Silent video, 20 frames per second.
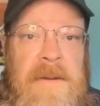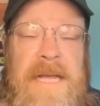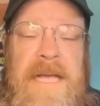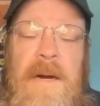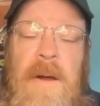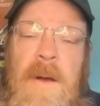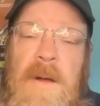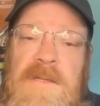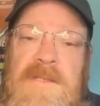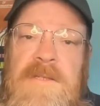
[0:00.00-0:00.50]
but he had
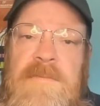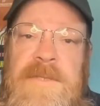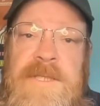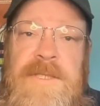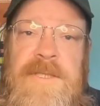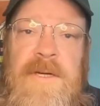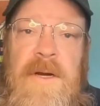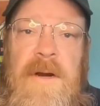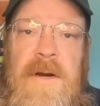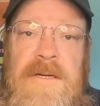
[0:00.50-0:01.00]
also been
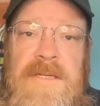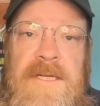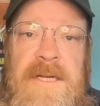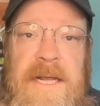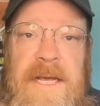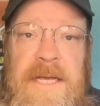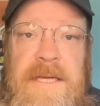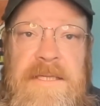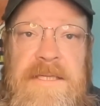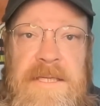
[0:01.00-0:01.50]
charged in
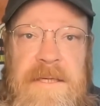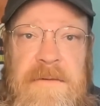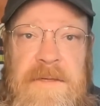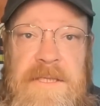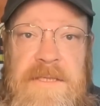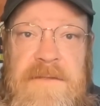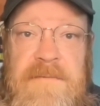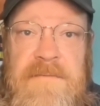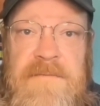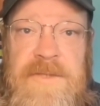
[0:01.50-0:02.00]
a
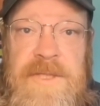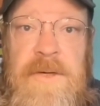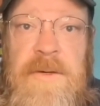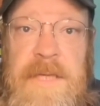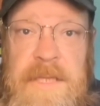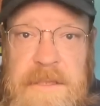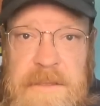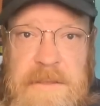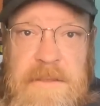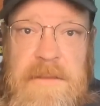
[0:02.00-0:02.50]
series of
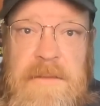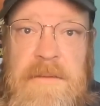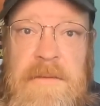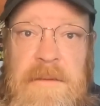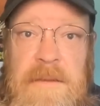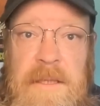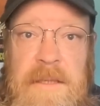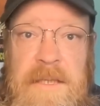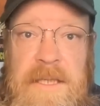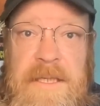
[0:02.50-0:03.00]
shootings
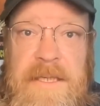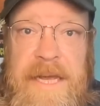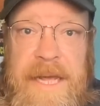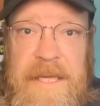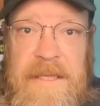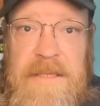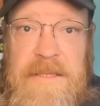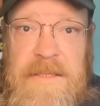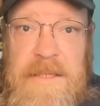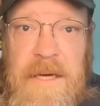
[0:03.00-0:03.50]
in the
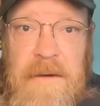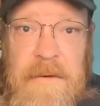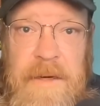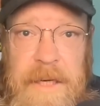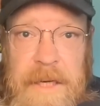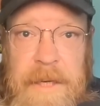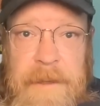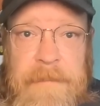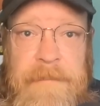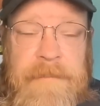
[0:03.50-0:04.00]
Dallas
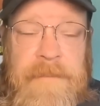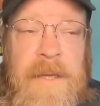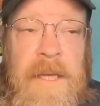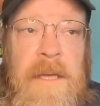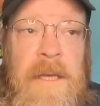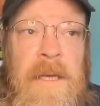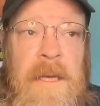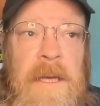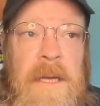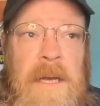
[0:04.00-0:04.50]
area.
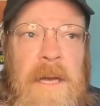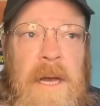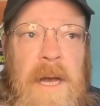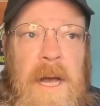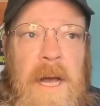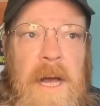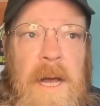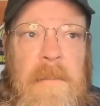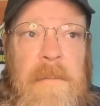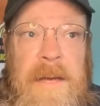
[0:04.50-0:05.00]

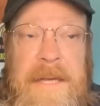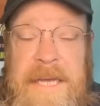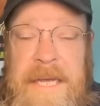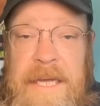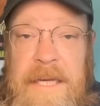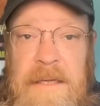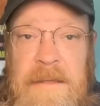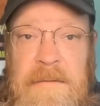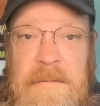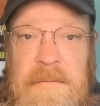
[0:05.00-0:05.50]

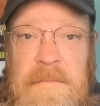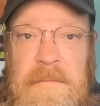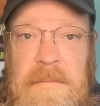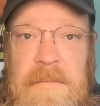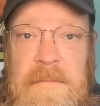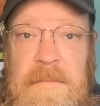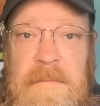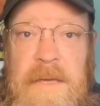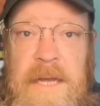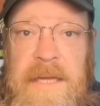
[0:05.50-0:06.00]
Again,
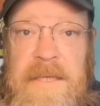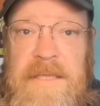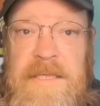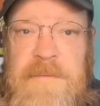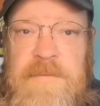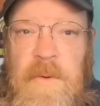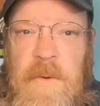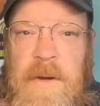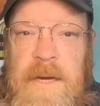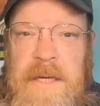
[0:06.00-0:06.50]
at
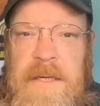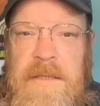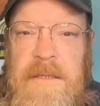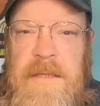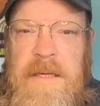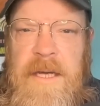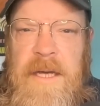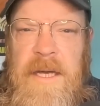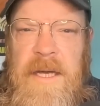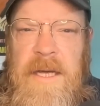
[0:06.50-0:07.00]
this point,
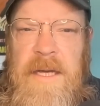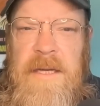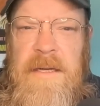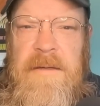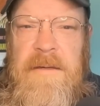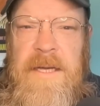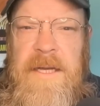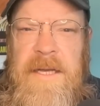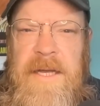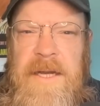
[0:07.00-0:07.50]

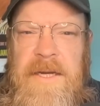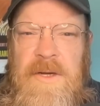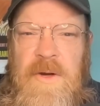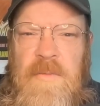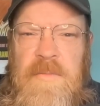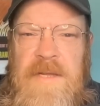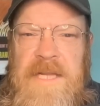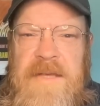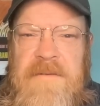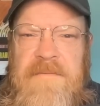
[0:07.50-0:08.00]
I
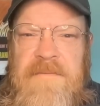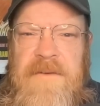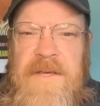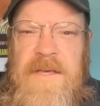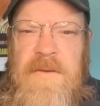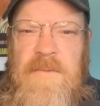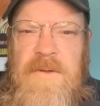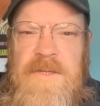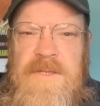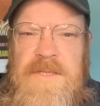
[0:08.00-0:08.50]
don't believe
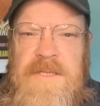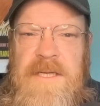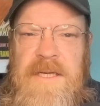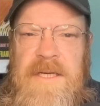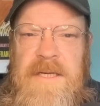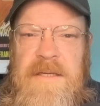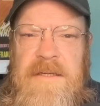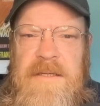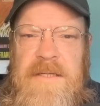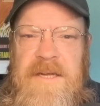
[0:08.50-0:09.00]
he was
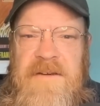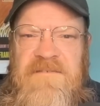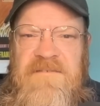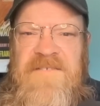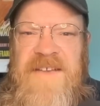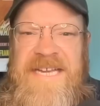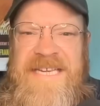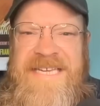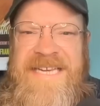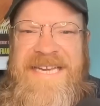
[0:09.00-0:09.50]

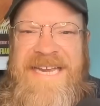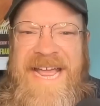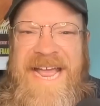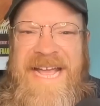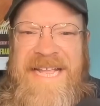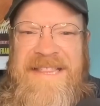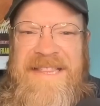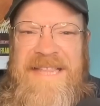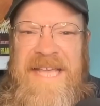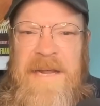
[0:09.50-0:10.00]
convicted
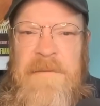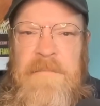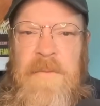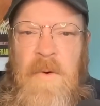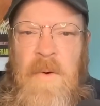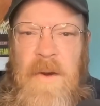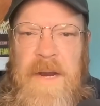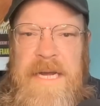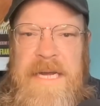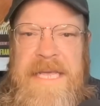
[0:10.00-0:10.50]
at that
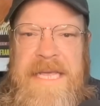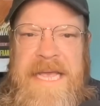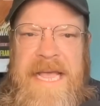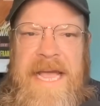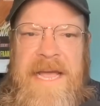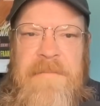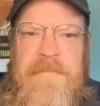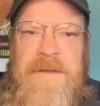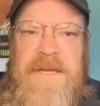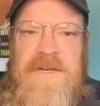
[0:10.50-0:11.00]
point. He
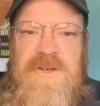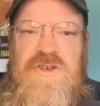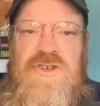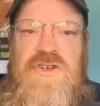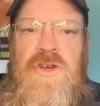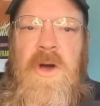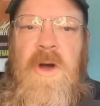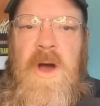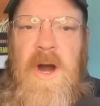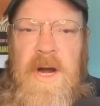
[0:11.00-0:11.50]
had been
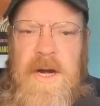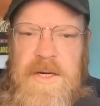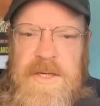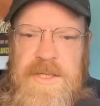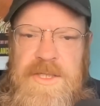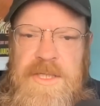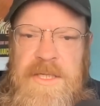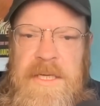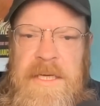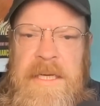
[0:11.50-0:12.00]

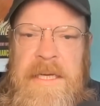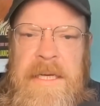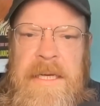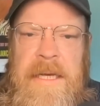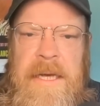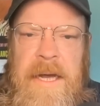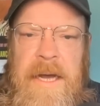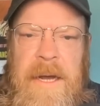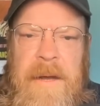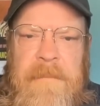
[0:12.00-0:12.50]
charged.
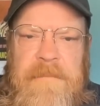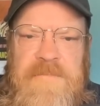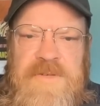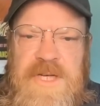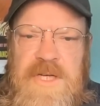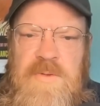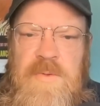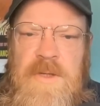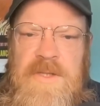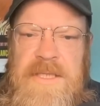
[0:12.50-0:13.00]

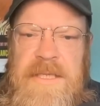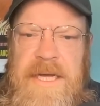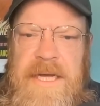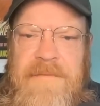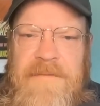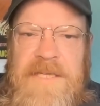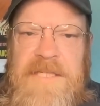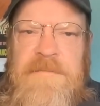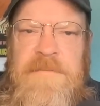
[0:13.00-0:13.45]
Judge Wilson kind of